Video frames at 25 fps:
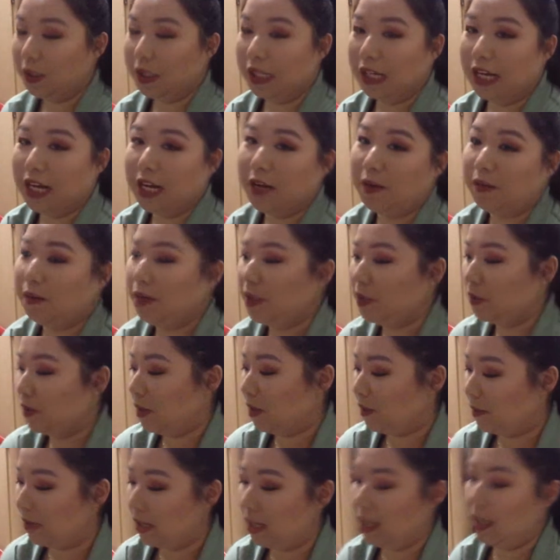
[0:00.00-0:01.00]
Today I'll be
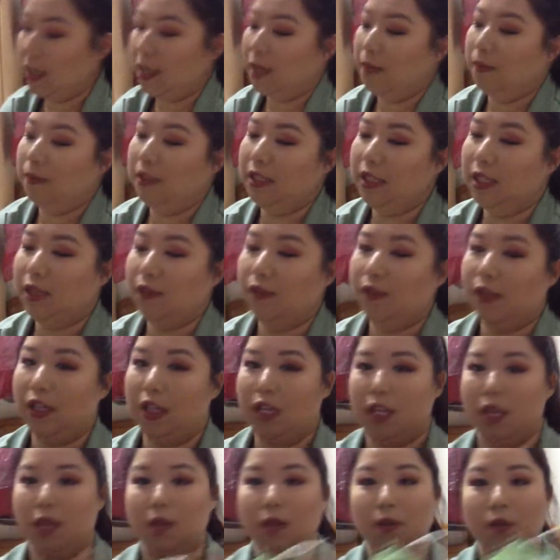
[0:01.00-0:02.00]
doing my empties
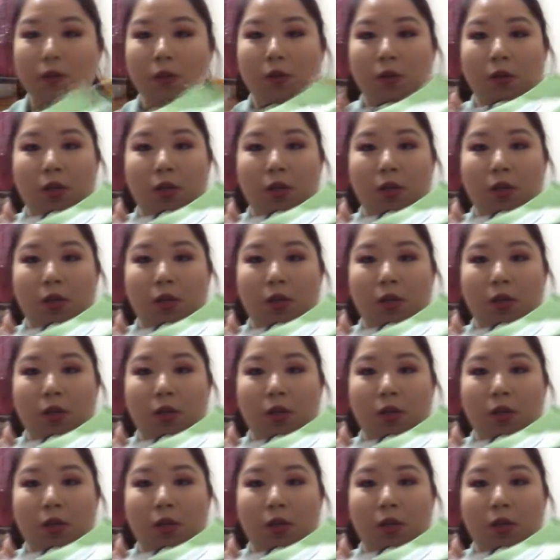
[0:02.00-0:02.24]
video.